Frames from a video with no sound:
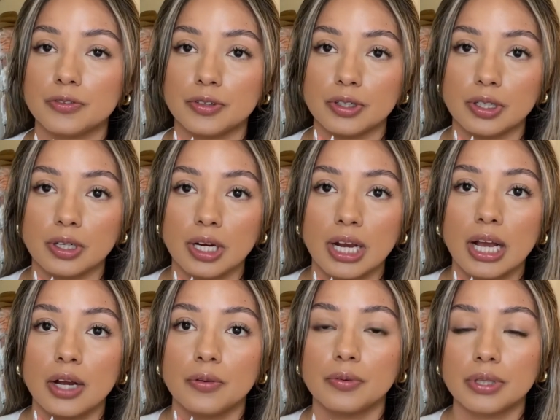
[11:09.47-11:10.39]
for
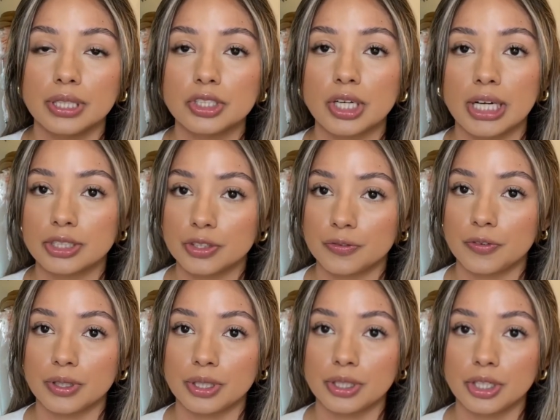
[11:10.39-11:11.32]
really trying to
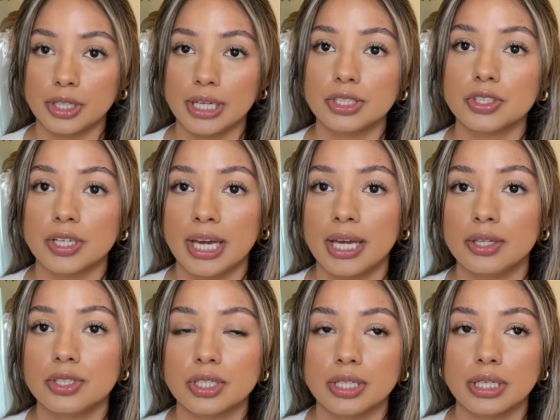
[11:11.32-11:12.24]
further your
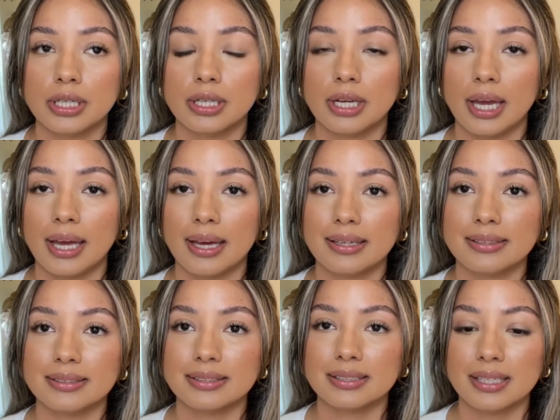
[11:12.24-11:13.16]
education,
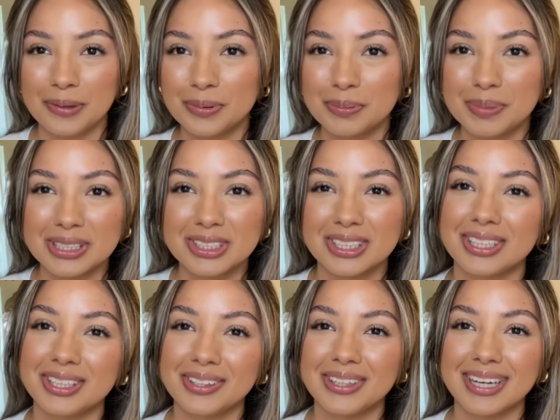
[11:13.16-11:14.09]
and I will be cheering
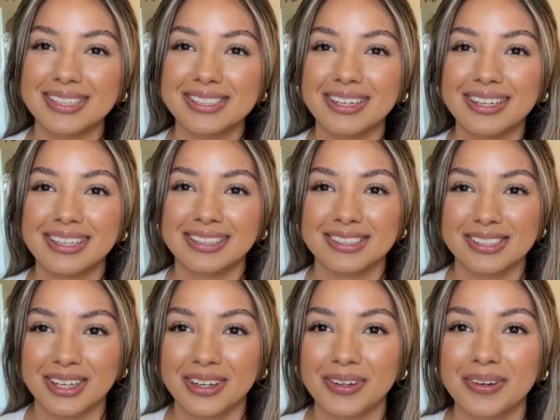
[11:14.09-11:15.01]
you guys on.
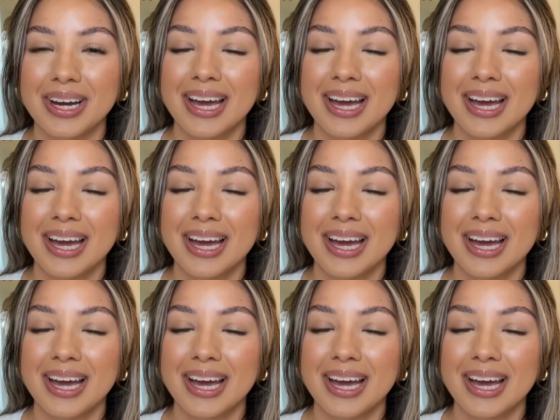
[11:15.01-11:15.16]
So